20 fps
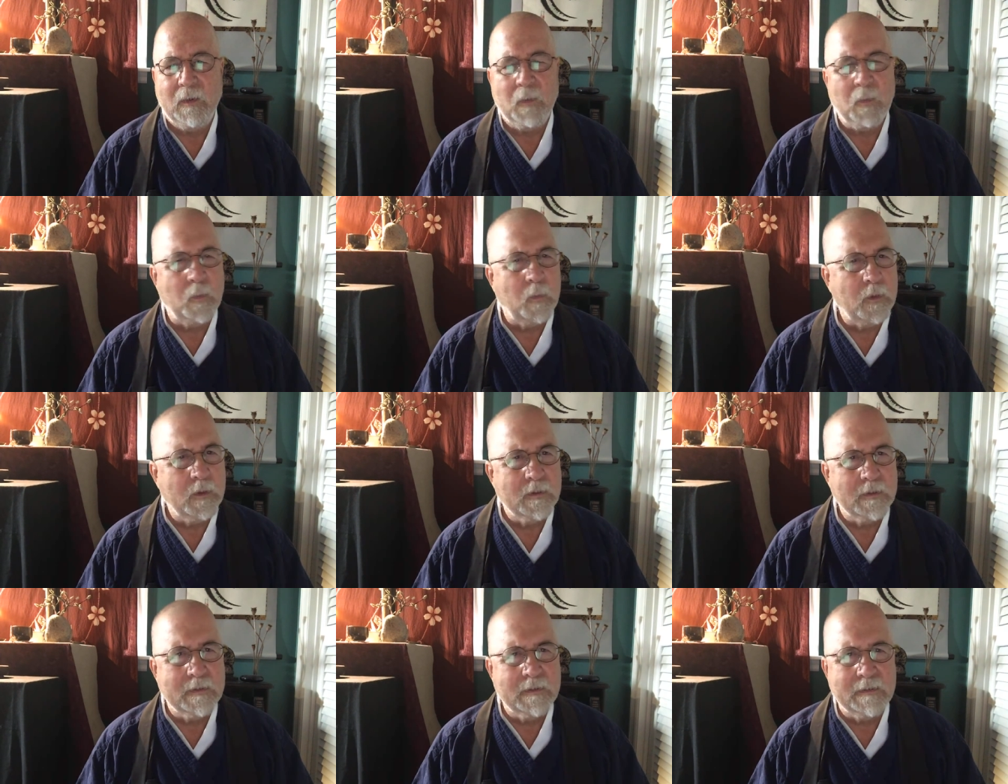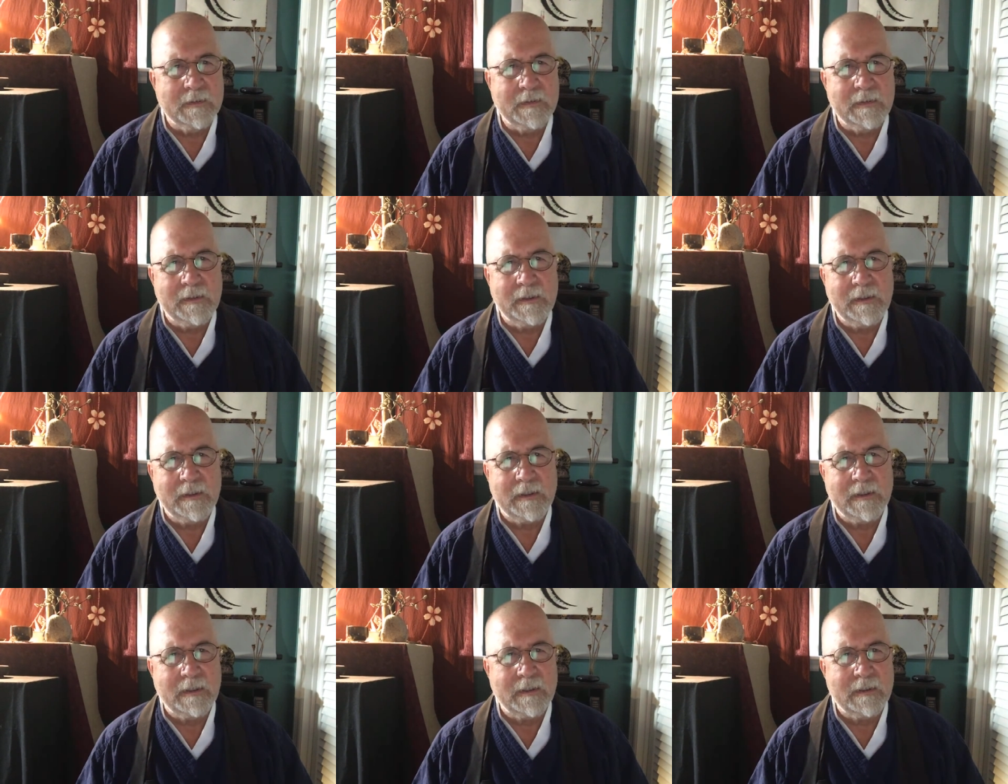
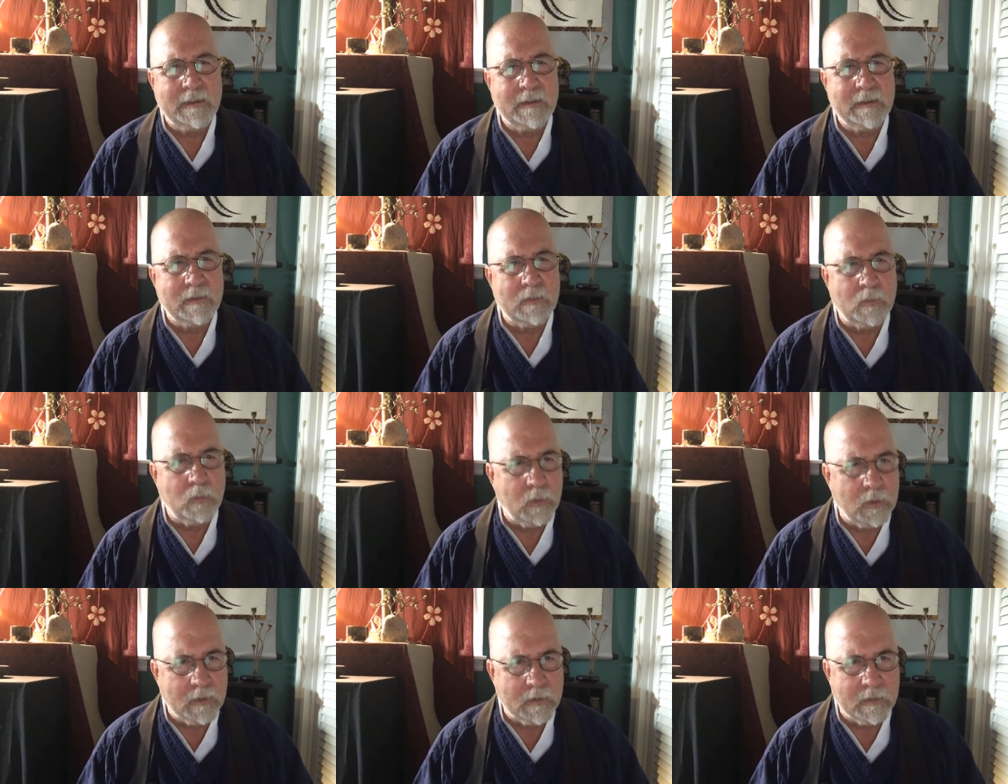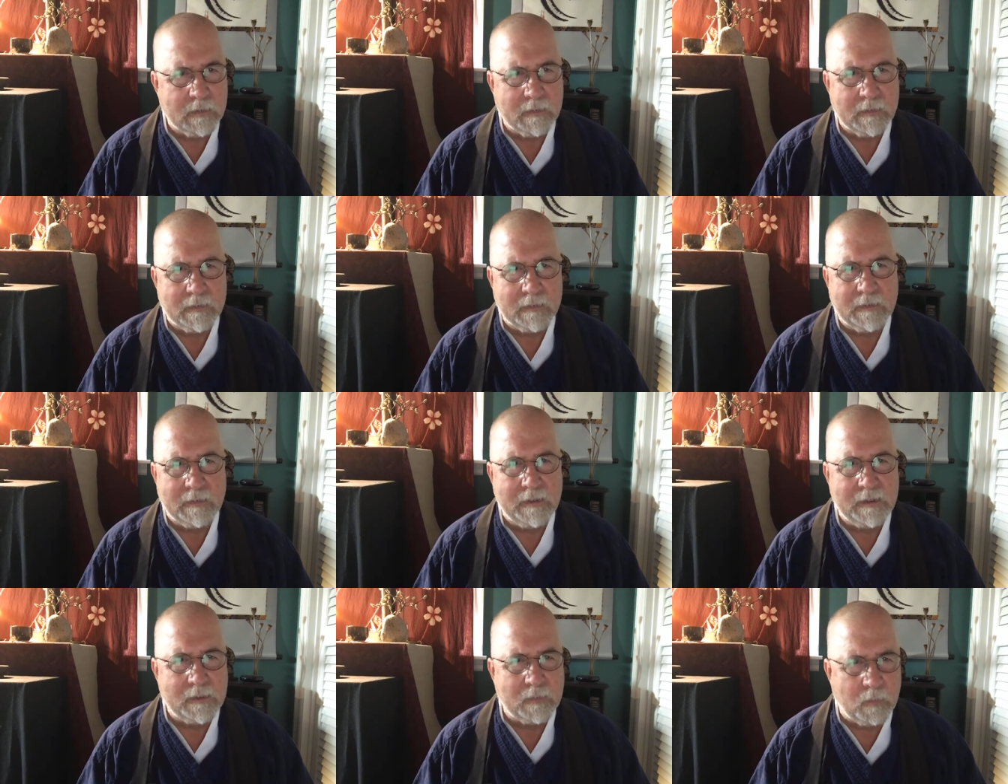Words,
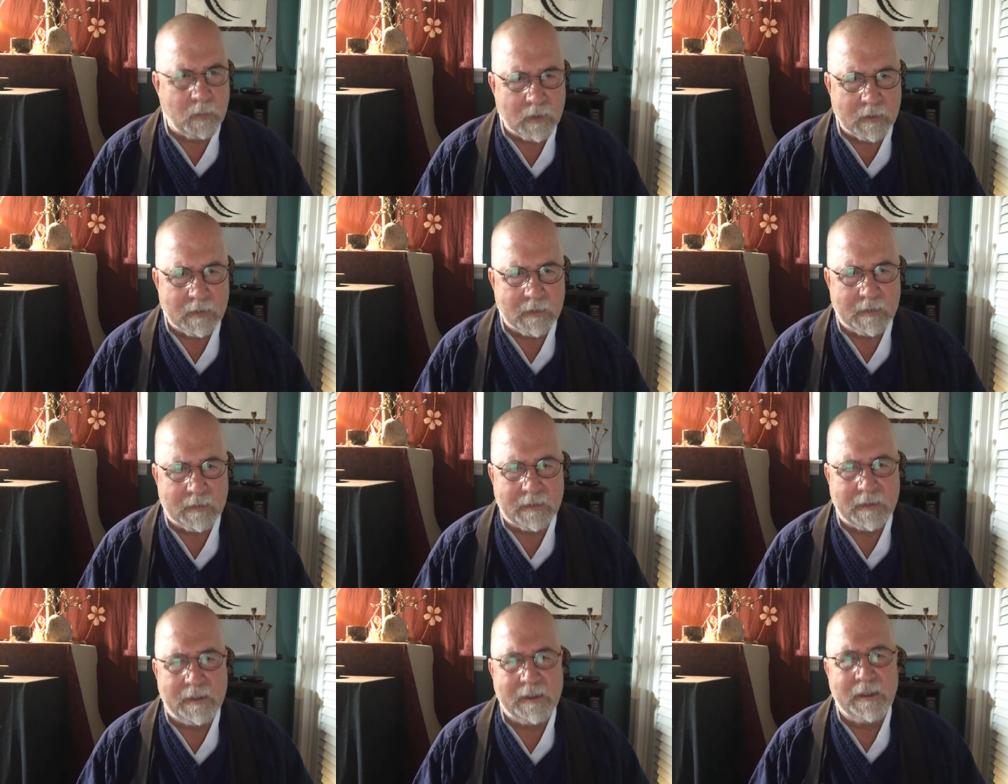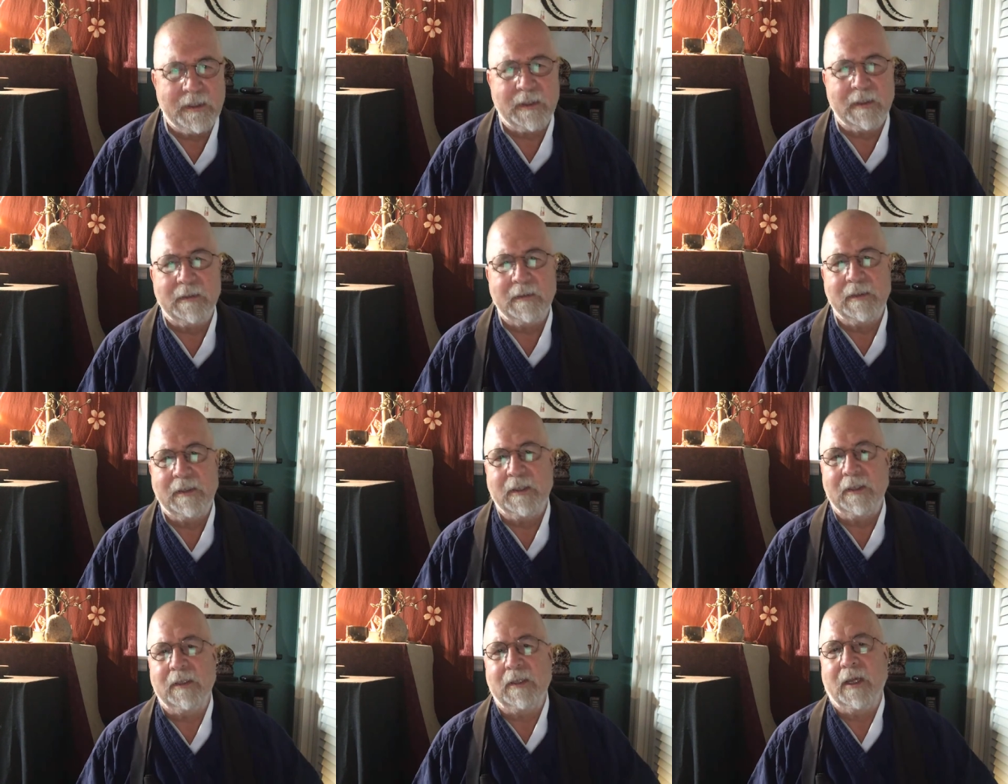words, words,
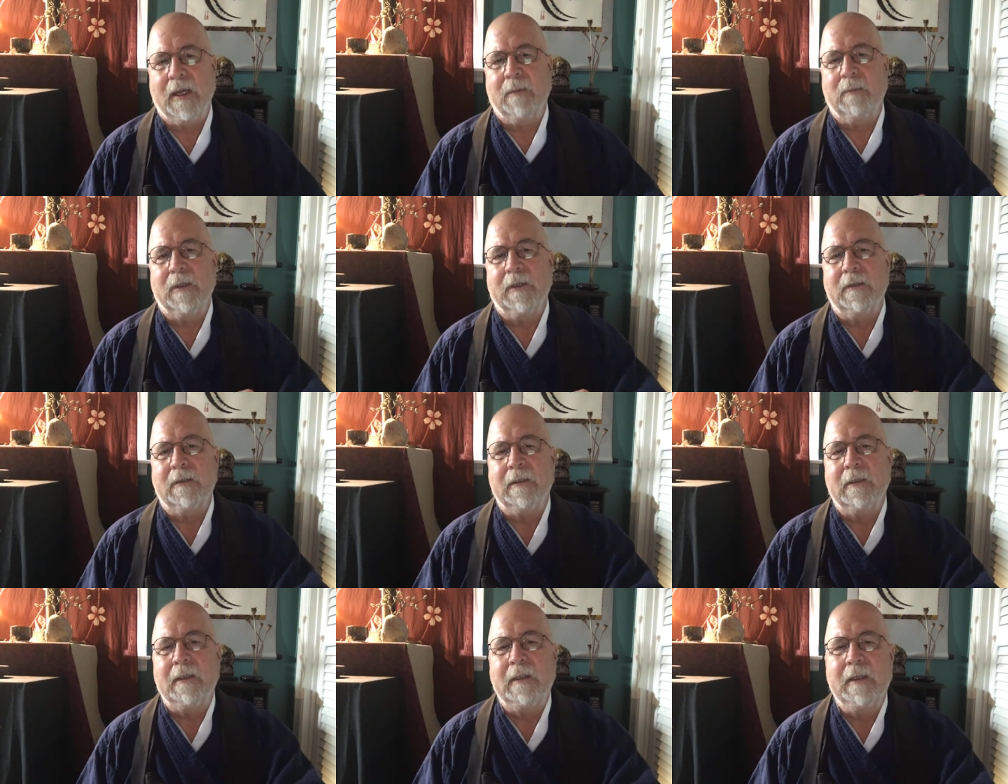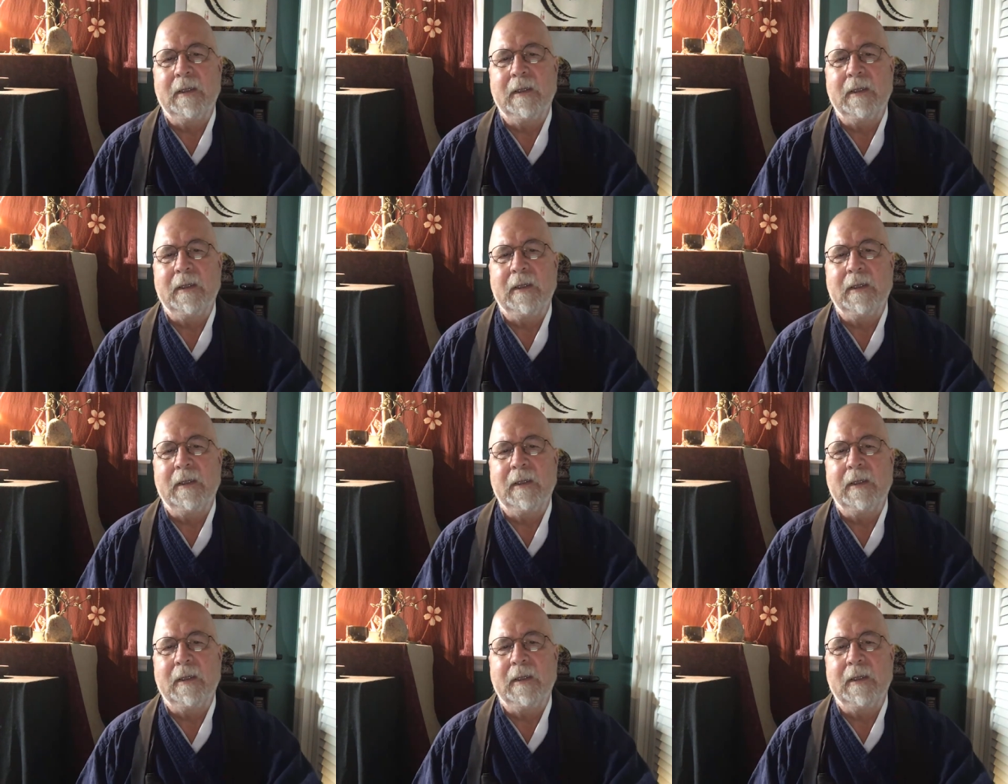says Hamlet.